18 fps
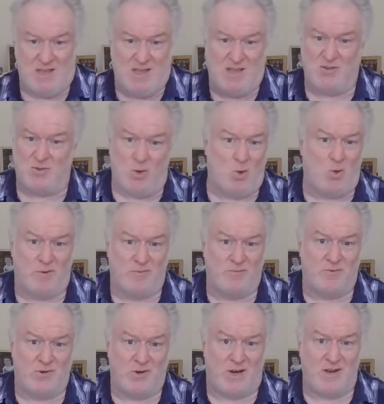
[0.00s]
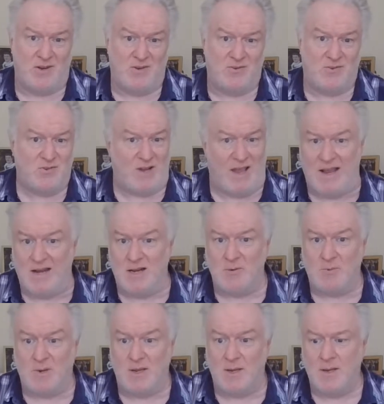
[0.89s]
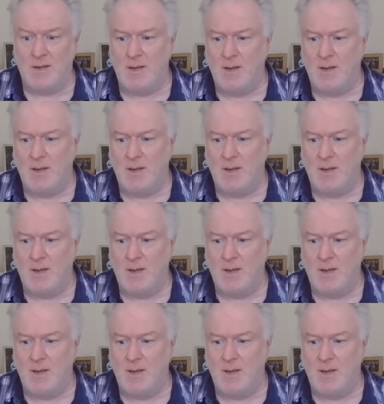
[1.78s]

it's all of grace anyway,